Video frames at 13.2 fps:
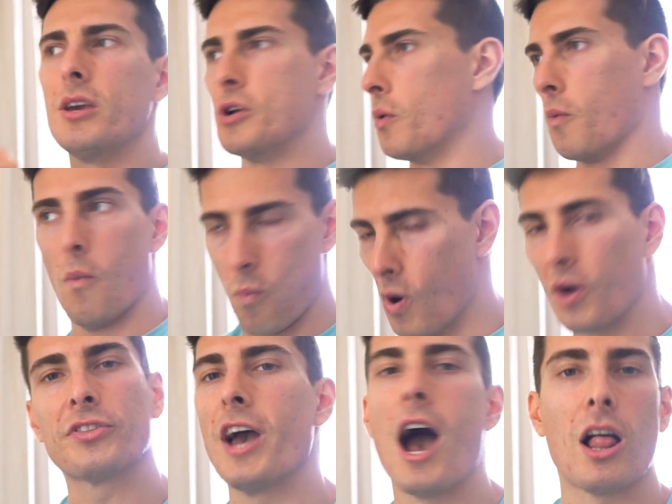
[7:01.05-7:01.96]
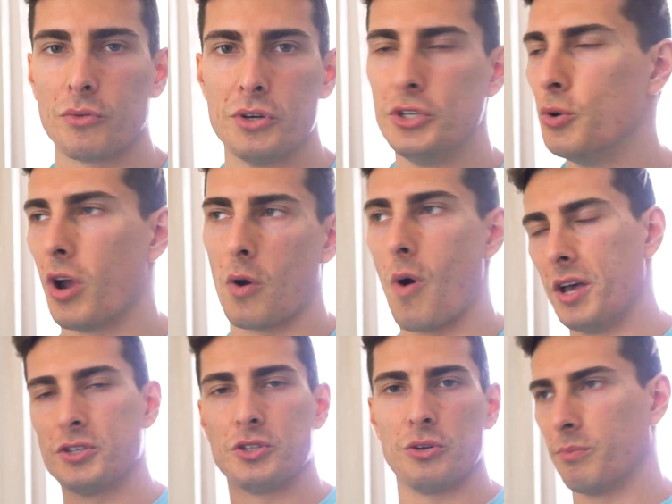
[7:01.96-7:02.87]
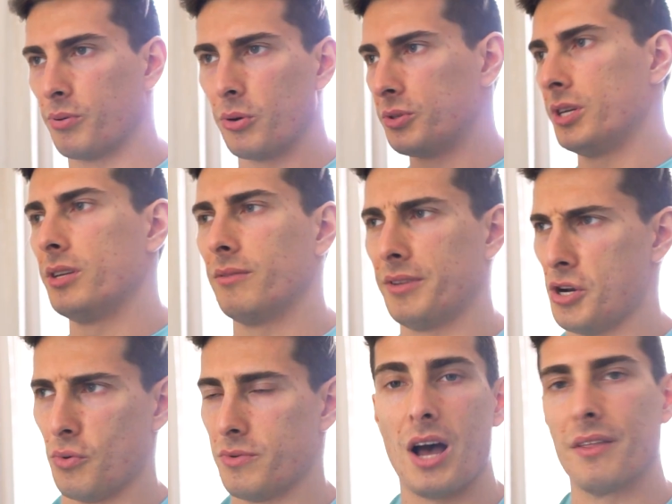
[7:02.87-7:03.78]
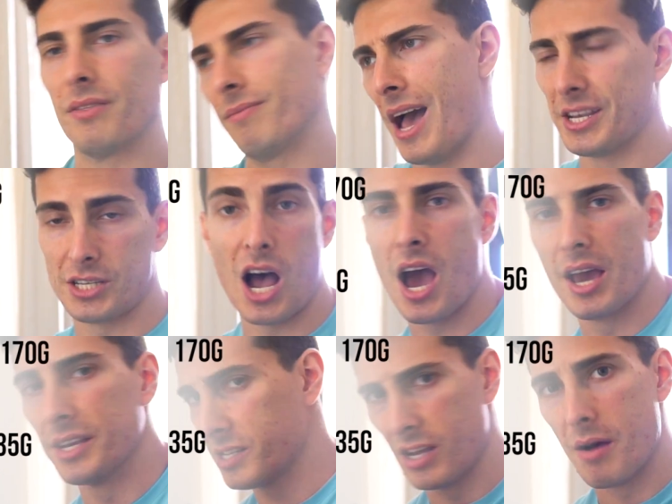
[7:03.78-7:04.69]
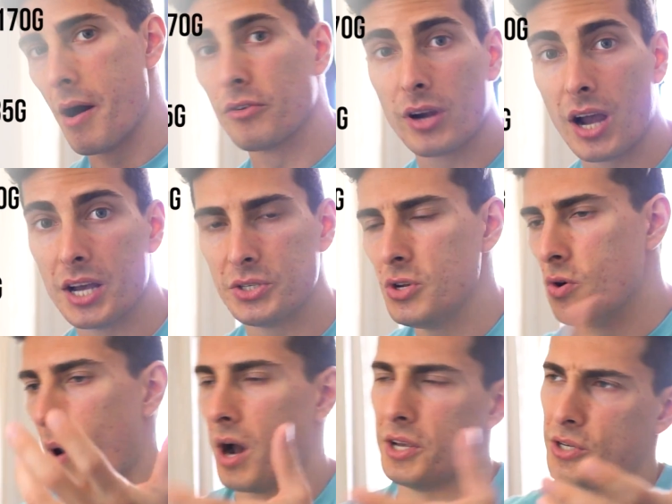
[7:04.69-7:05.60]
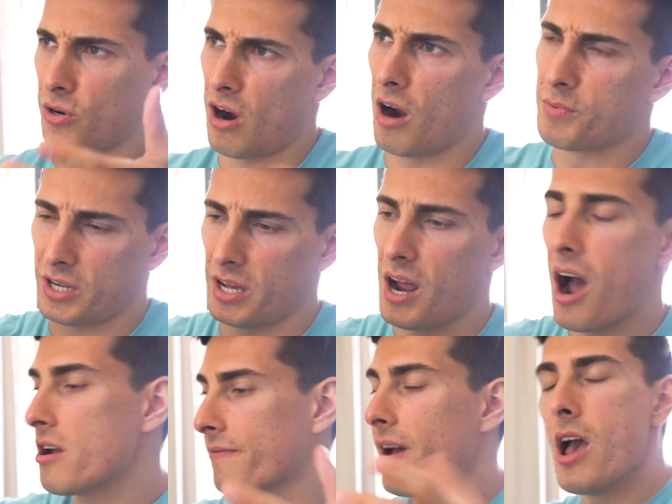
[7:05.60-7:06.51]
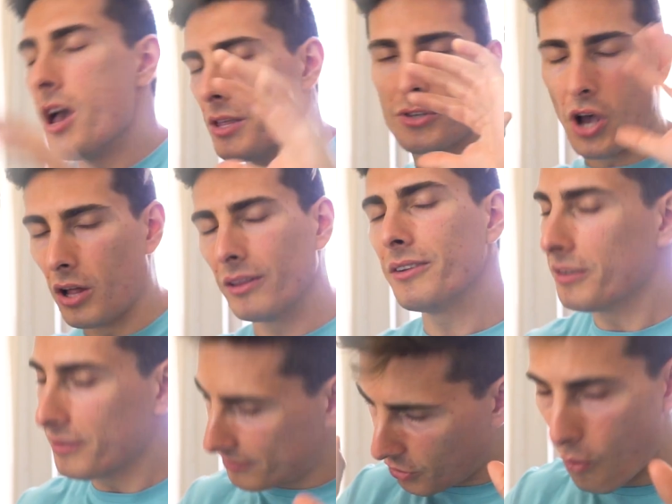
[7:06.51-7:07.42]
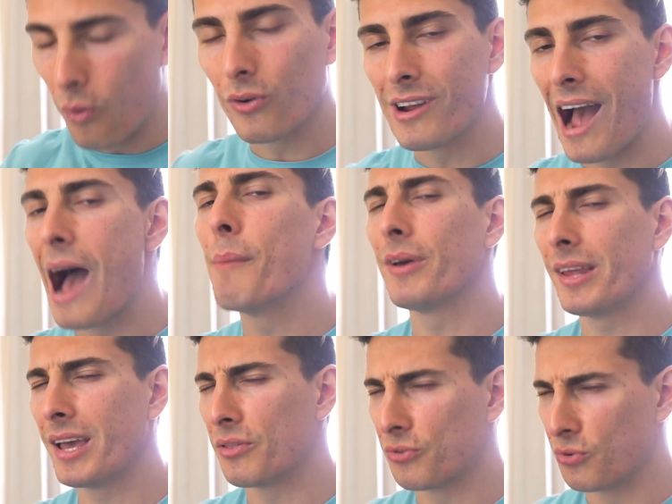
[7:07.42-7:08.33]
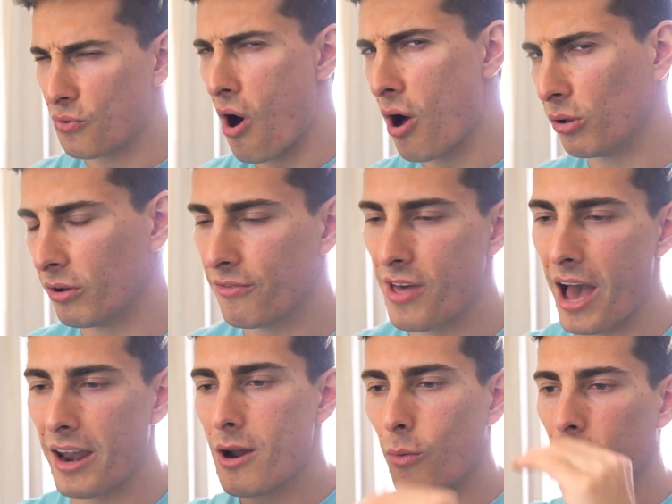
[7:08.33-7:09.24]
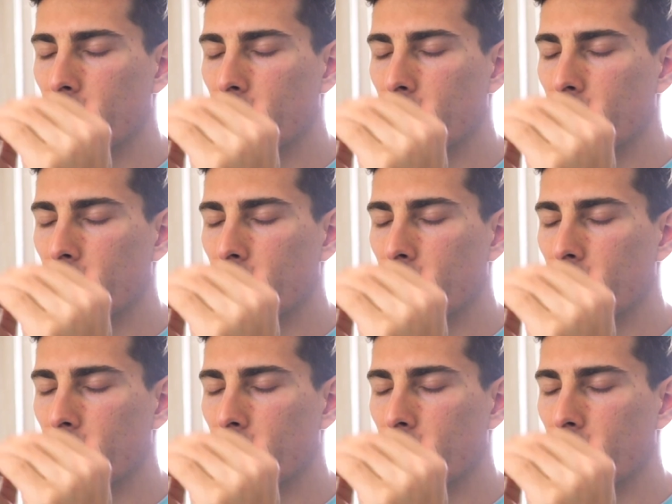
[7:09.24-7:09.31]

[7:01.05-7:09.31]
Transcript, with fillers: You know, what the hell are you doing? Why is your protein, you know, not as high as some other guys do? Why is your carbs kind of high? Just, uh, don't worry, I'm gonna get through all of that.